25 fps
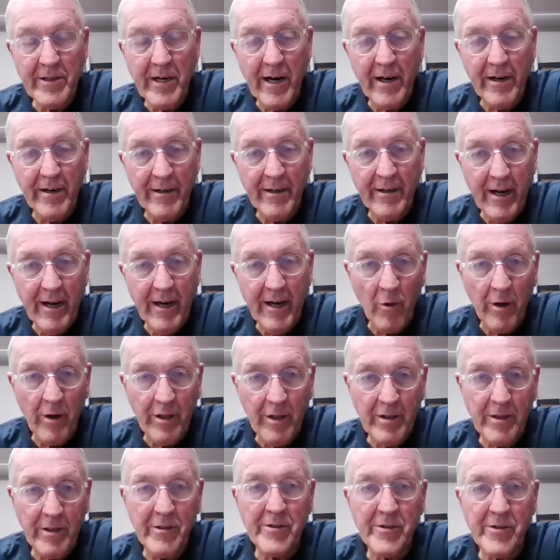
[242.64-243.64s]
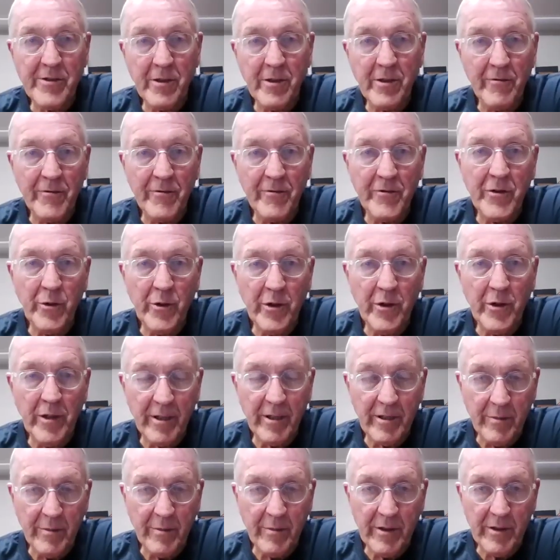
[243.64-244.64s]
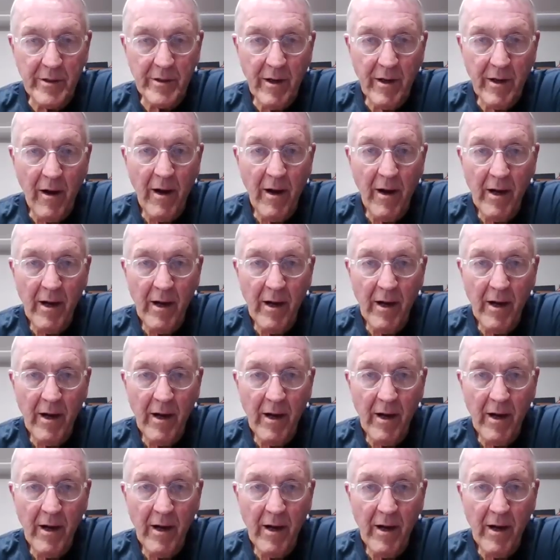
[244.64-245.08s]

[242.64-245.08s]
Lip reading: our entire network to serve two customers.